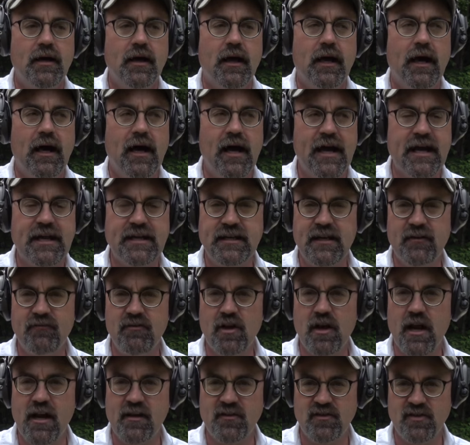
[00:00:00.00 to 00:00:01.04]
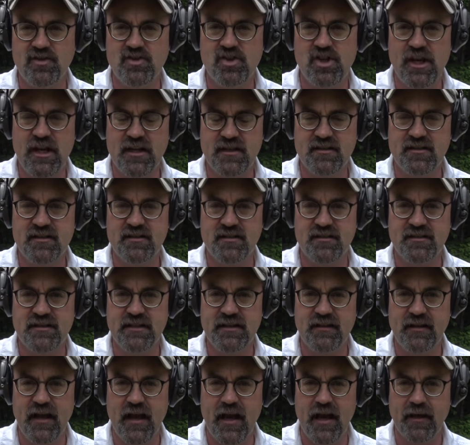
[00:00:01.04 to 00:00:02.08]
and give you guys a chance to
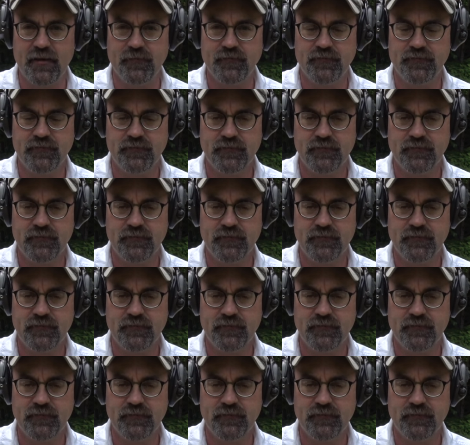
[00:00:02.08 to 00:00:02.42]
see that.